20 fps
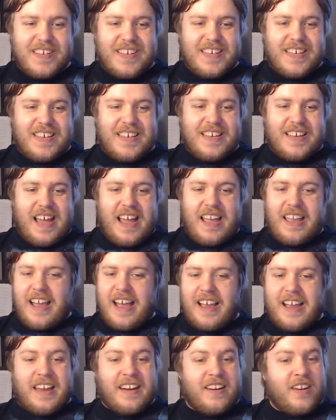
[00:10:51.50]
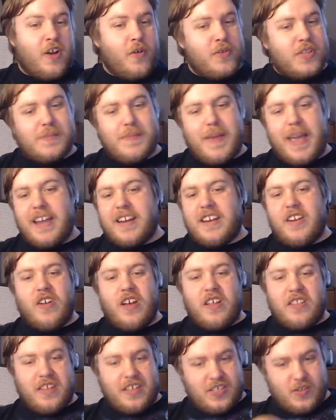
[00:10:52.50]
I got to go with
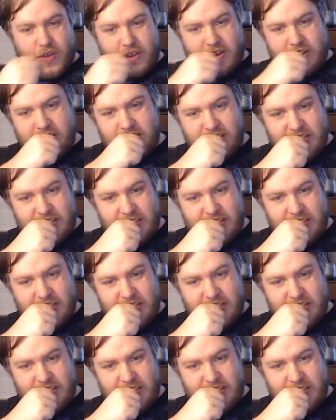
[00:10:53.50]
SmackDown on this one.